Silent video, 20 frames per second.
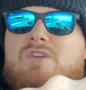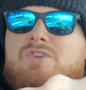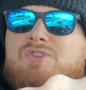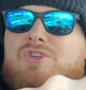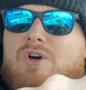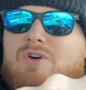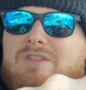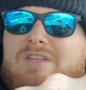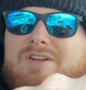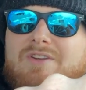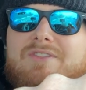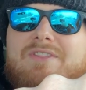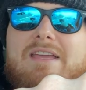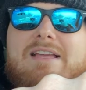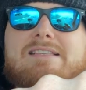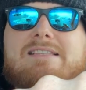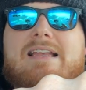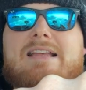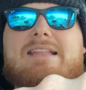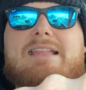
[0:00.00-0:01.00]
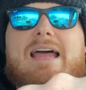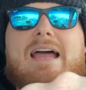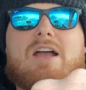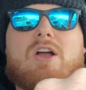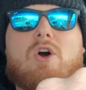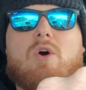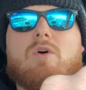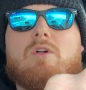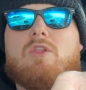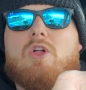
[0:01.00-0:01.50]
So little things like
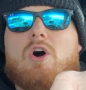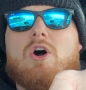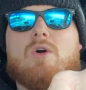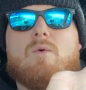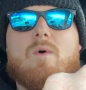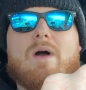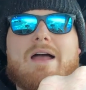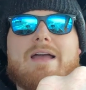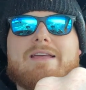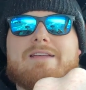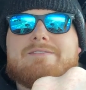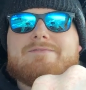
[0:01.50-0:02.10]
that go a long way.